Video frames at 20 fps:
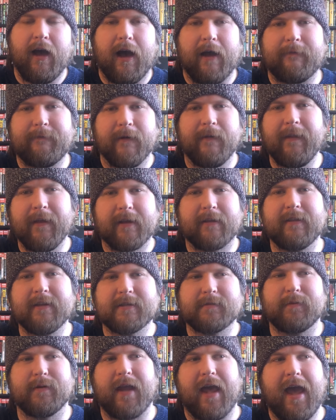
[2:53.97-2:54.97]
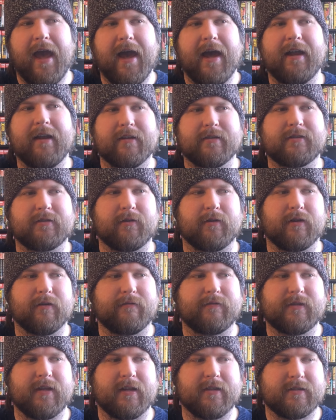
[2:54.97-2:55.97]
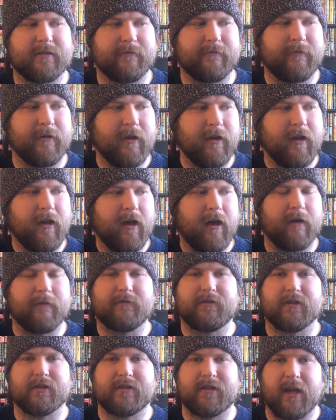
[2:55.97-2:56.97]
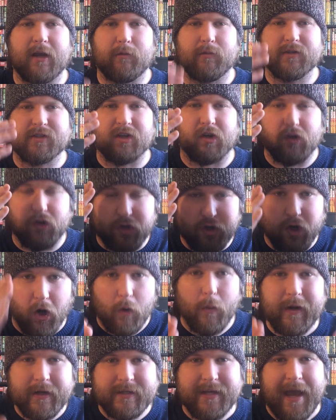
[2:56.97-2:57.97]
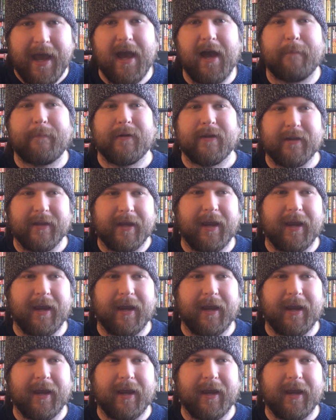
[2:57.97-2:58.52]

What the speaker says: I felt like this one had a sort of sense of just, it was going to happen.